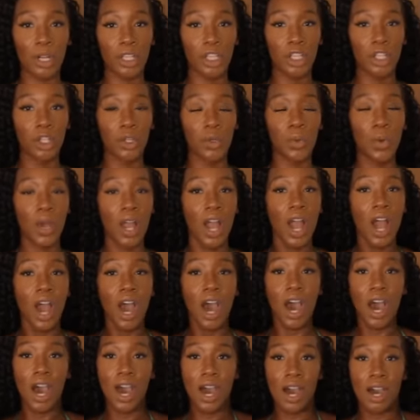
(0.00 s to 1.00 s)
you.
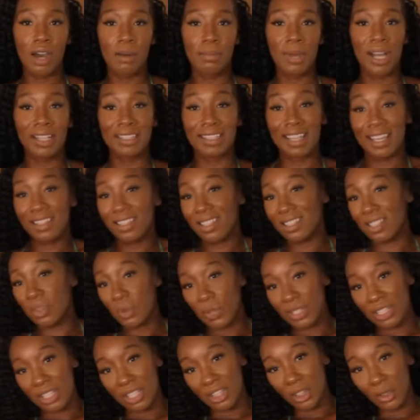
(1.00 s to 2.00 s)
Again, this
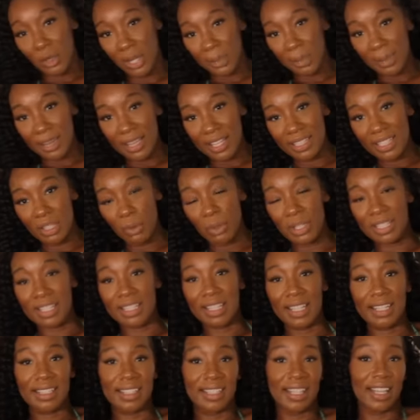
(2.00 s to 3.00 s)
was a three-piece. It was
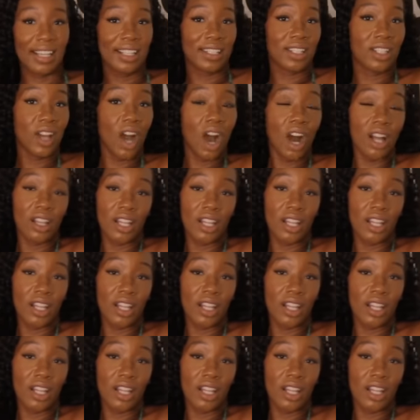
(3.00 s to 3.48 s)
$16